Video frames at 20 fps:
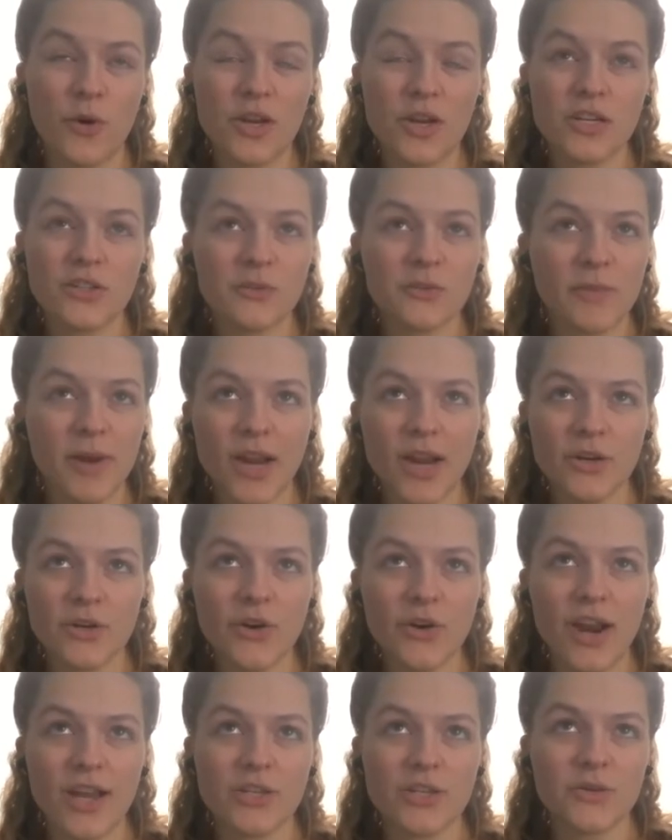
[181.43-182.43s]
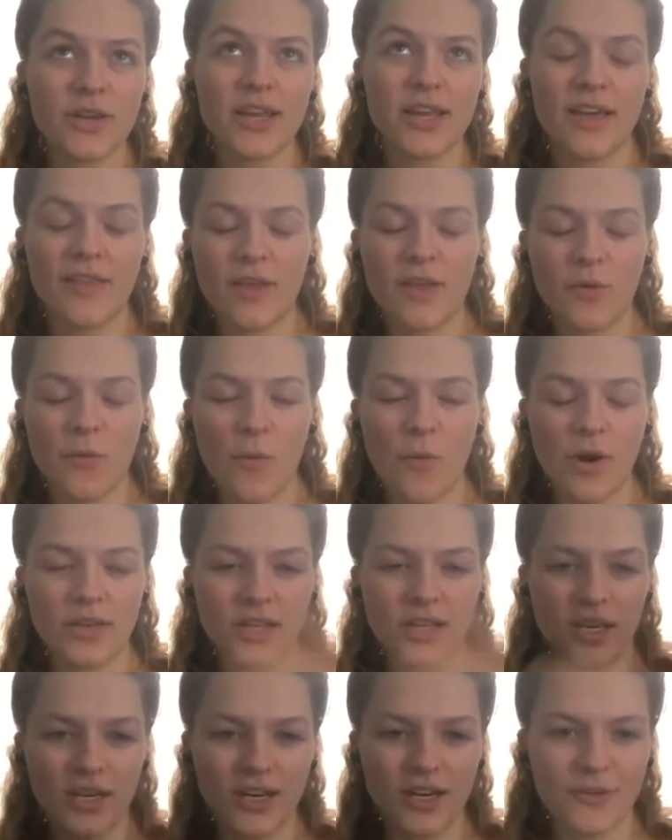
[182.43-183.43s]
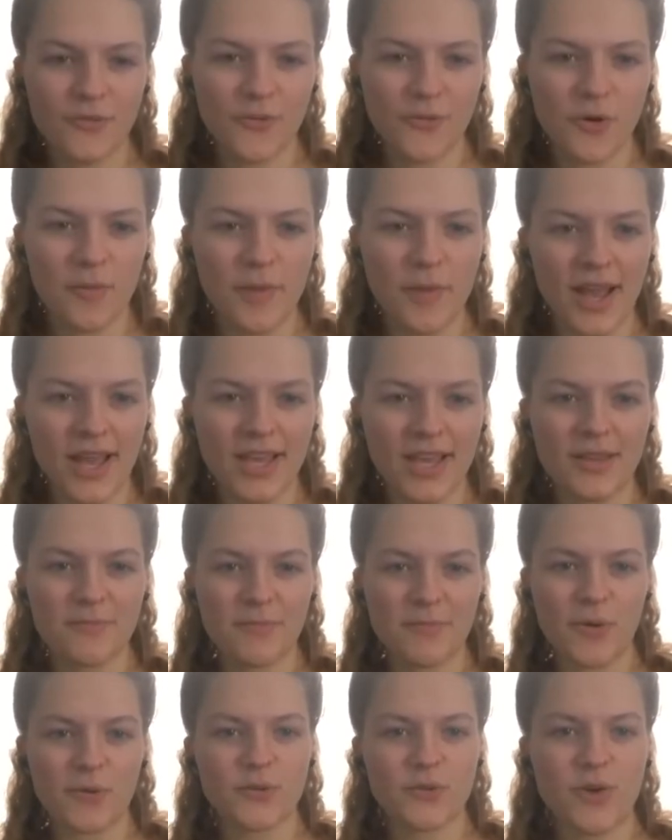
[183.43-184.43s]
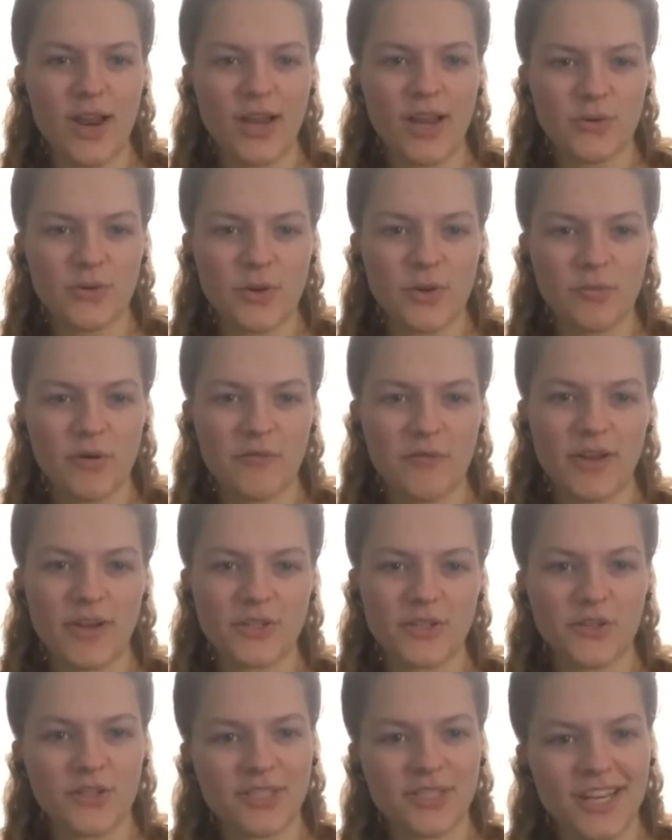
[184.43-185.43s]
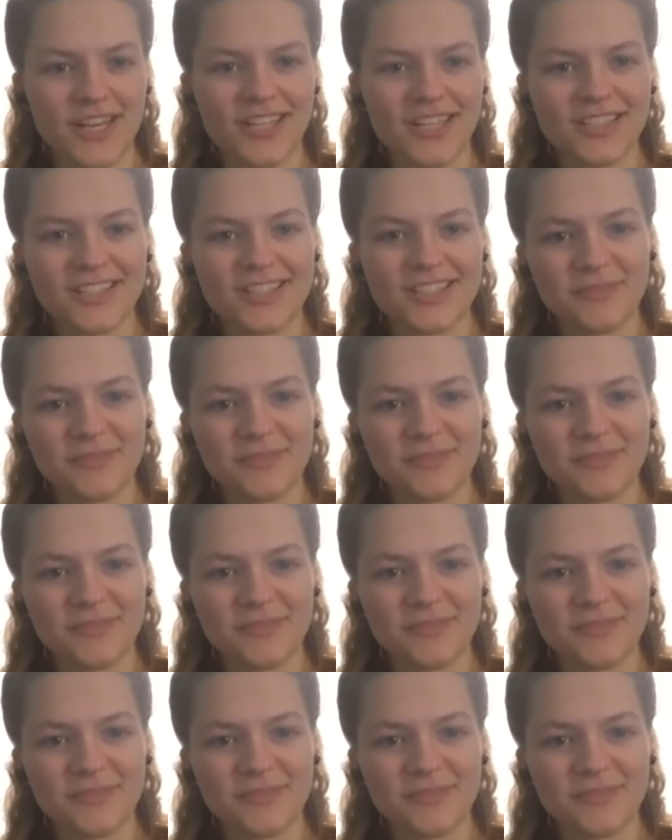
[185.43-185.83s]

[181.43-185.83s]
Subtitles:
years for my undergraduate and then 1 year for my postgraduate professional studies.